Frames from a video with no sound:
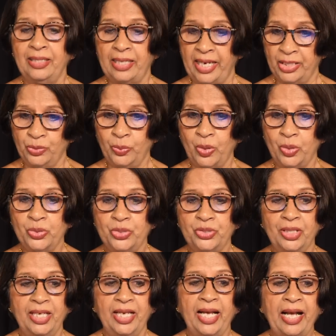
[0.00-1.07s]
I quote,
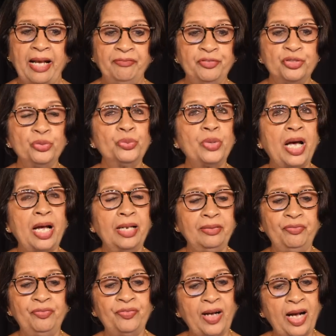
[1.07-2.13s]
have to
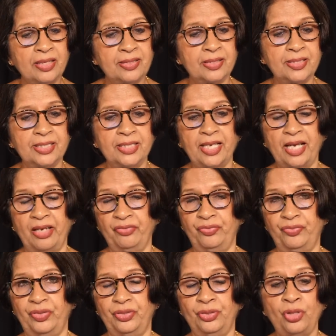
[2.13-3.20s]
run fast
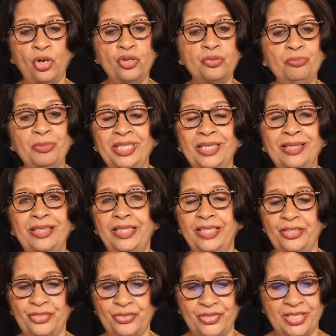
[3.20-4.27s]
enough, not
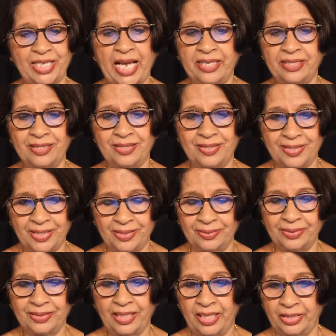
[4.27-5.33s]
merely to stand
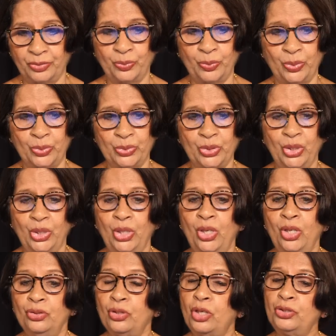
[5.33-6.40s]
still, unquote,
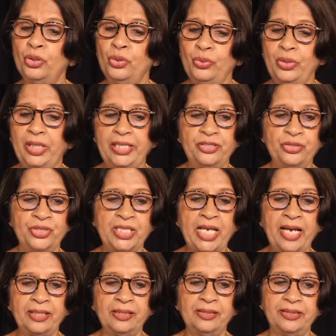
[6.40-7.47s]
not only to
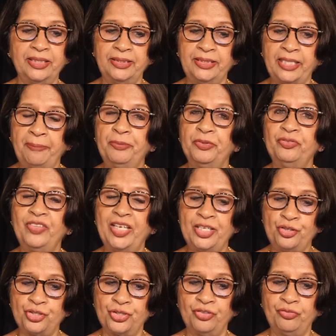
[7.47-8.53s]
tackle the
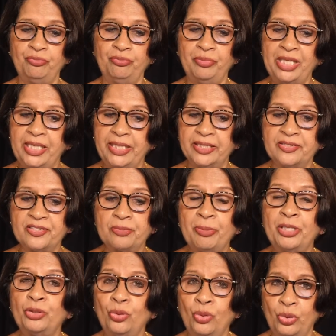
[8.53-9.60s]
deprivation of millions,
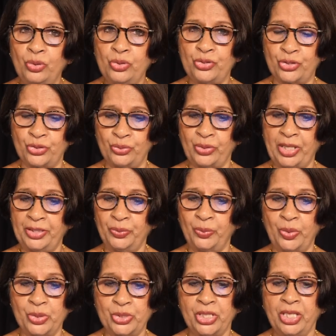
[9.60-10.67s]
but also, I
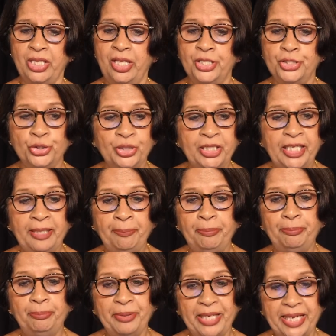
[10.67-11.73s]
quote, to
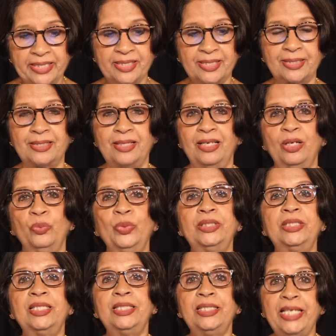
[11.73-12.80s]
keep pace
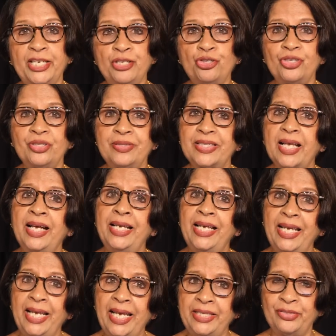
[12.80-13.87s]
with the nations
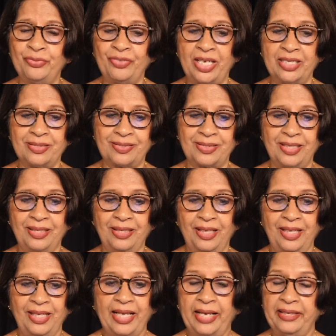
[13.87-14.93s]
ahead of us,
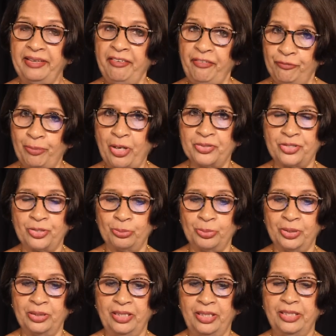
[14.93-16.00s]
and if
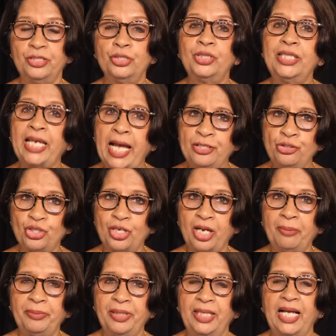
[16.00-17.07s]
possible, to catch
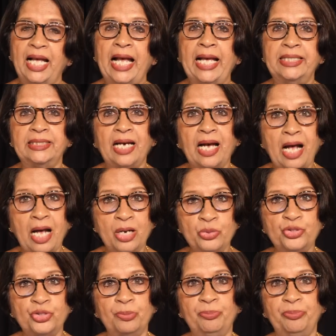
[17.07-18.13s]
up and
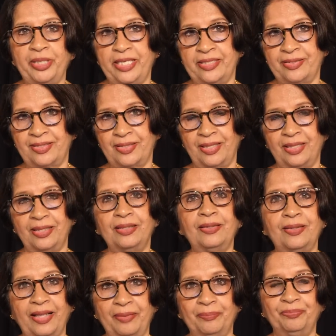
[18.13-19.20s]
outpace
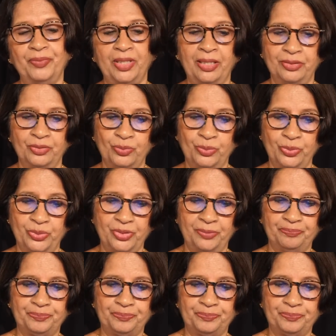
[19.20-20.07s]
them, unquote.